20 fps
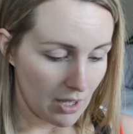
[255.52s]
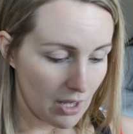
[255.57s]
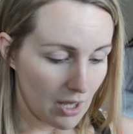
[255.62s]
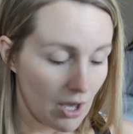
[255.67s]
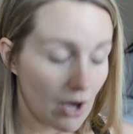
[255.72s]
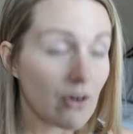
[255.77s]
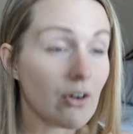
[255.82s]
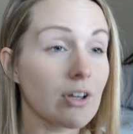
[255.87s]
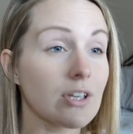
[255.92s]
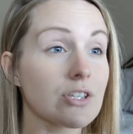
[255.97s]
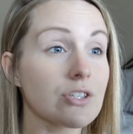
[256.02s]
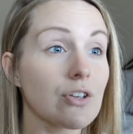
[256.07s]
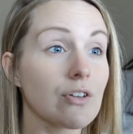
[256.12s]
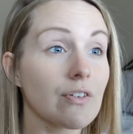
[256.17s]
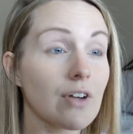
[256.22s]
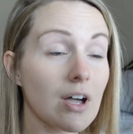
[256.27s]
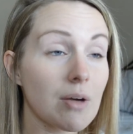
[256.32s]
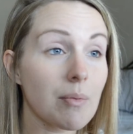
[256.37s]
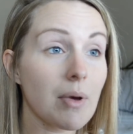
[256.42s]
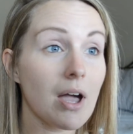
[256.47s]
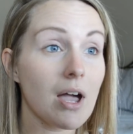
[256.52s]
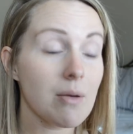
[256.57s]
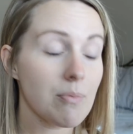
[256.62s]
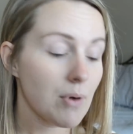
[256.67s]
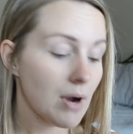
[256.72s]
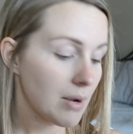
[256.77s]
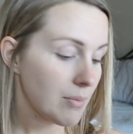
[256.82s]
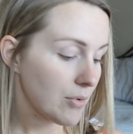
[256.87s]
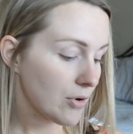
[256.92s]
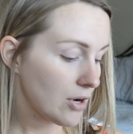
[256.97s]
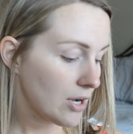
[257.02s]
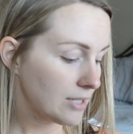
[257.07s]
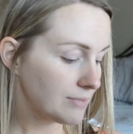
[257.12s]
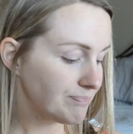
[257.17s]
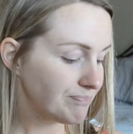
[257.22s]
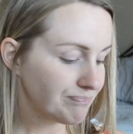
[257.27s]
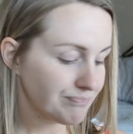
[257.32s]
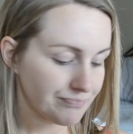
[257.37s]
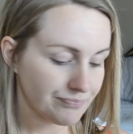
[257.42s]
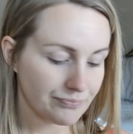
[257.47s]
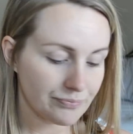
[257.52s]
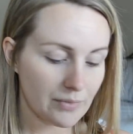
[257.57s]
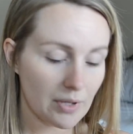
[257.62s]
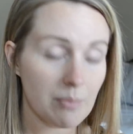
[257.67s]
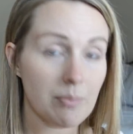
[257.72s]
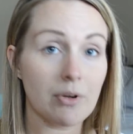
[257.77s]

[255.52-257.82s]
okay, so I've got my eye primer on. I'm